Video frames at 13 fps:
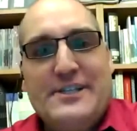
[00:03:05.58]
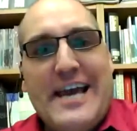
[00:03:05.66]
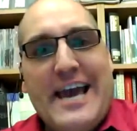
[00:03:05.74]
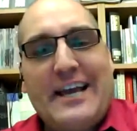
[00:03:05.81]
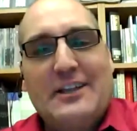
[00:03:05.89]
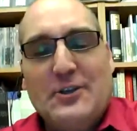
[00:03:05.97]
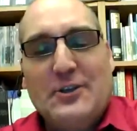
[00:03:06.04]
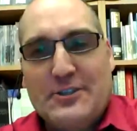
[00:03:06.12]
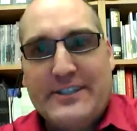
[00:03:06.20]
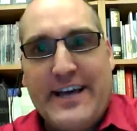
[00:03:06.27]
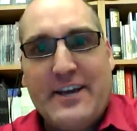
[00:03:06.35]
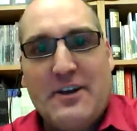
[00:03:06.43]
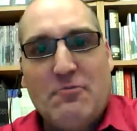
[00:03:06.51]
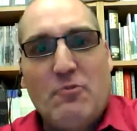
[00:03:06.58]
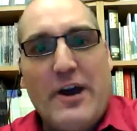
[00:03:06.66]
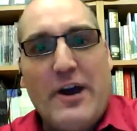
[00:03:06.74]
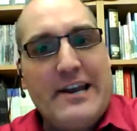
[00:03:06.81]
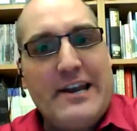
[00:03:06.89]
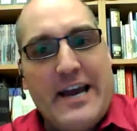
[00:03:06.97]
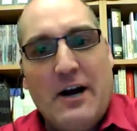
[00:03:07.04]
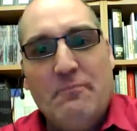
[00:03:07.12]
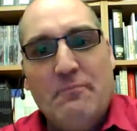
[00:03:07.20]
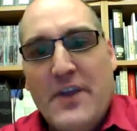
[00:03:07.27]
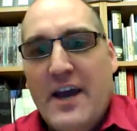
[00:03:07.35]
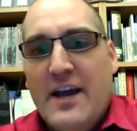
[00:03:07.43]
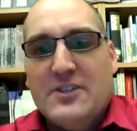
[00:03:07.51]
tank looks like right now.
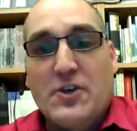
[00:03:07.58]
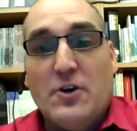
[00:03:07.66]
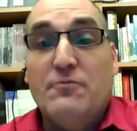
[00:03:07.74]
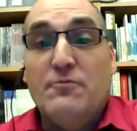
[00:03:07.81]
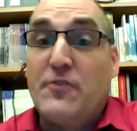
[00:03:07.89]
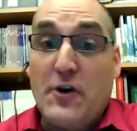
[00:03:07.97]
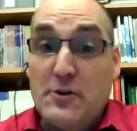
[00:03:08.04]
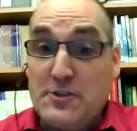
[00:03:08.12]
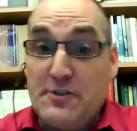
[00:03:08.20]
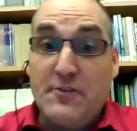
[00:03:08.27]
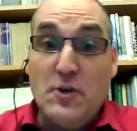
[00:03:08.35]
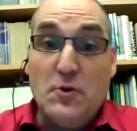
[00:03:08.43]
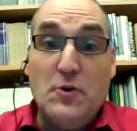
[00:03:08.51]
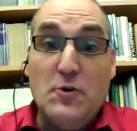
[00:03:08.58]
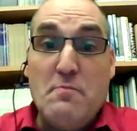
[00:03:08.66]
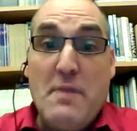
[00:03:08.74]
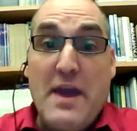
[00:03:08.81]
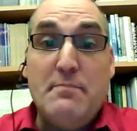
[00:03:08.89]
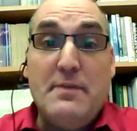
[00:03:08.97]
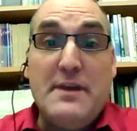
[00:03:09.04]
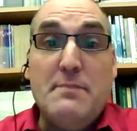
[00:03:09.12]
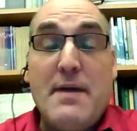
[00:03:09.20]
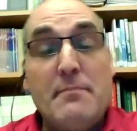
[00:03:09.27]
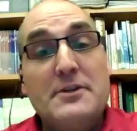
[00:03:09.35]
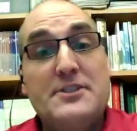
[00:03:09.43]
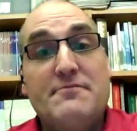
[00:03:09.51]
So for those of you who may be
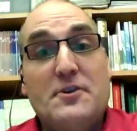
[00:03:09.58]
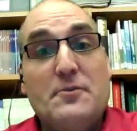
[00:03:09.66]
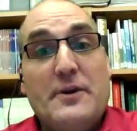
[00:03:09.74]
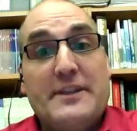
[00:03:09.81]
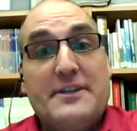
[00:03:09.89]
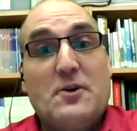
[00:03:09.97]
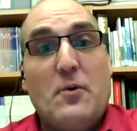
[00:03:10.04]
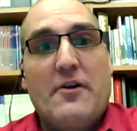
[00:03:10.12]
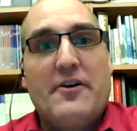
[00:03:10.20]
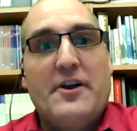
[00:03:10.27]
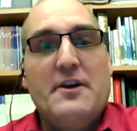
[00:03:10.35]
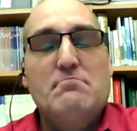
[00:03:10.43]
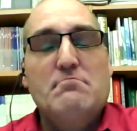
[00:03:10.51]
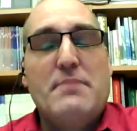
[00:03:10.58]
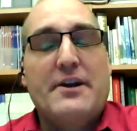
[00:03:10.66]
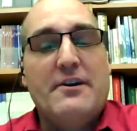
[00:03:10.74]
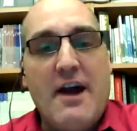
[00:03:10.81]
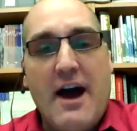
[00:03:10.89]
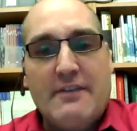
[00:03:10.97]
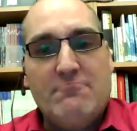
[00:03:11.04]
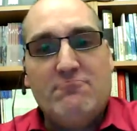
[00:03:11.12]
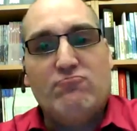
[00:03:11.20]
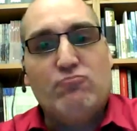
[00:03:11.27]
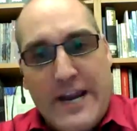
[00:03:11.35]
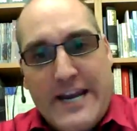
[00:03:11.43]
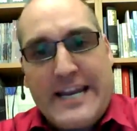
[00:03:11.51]
members of the New England Aquarium but are not
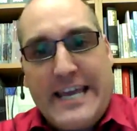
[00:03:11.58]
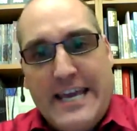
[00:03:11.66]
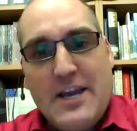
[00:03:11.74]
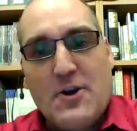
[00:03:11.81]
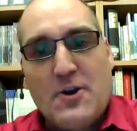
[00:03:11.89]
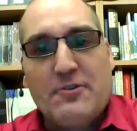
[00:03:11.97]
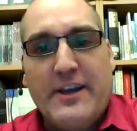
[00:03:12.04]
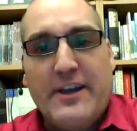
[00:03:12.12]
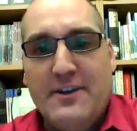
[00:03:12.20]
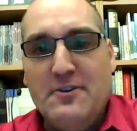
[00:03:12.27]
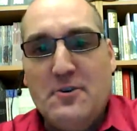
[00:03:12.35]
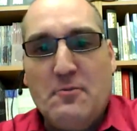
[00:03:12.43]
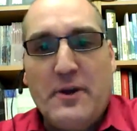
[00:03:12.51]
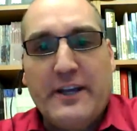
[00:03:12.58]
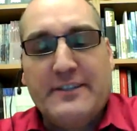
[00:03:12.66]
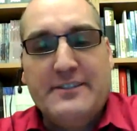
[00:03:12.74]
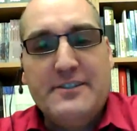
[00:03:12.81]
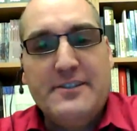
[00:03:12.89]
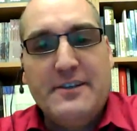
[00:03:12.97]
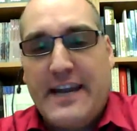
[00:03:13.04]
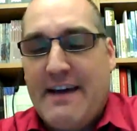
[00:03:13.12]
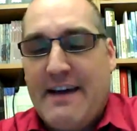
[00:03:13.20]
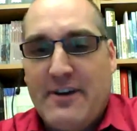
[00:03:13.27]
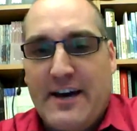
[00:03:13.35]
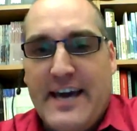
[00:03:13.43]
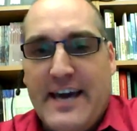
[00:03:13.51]
right here in New England and
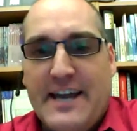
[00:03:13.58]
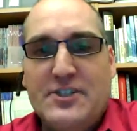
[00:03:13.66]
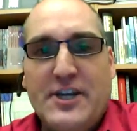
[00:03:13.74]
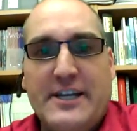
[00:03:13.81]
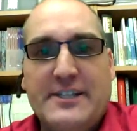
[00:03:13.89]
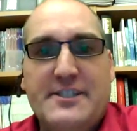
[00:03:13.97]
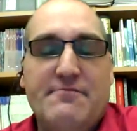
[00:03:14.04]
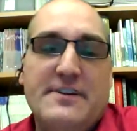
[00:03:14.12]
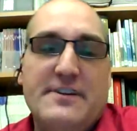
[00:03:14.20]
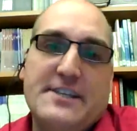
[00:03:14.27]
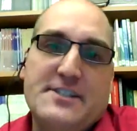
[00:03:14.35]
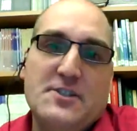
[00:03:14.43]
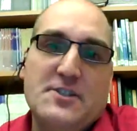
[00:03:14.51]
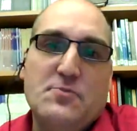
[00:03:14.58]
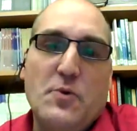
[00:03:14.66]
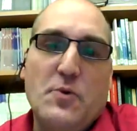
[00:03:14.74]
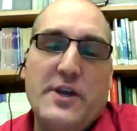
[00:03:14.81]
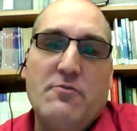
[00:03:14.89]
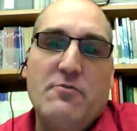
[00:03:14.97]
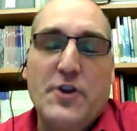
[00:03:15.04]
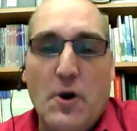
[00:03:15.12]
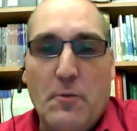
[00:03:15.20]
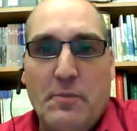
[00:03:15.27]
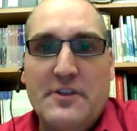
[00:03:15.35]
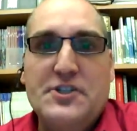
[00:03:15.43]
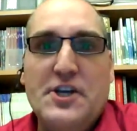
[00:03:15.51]
have not had a chance to visit since we
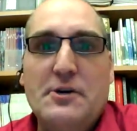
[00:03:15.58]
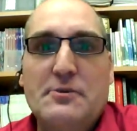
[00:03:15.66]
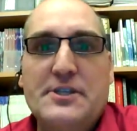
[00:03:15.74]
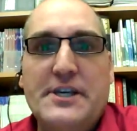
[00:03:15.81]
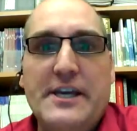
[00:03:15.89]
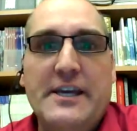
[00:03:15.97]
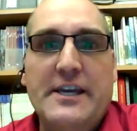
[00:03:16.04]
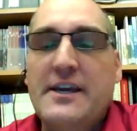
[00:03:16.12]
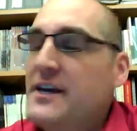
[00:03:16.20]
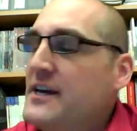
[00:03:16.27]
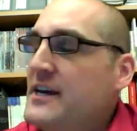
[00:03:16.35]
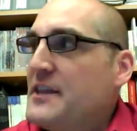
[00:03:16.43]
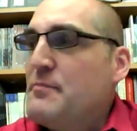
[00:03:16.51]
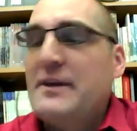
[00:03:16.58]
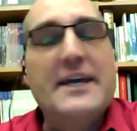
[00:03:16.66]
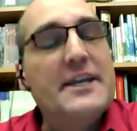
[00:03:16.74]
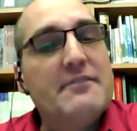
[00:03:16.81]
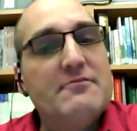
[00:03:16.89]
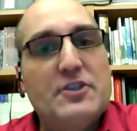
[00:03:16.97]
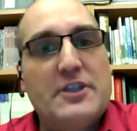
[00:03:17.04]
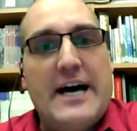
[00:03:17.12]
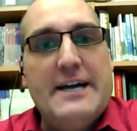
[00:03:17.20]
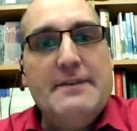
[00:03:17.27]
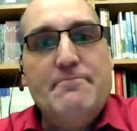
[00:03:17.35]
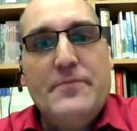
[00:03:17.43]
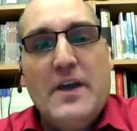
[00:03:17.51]
reopened the GOT at the beginning of July,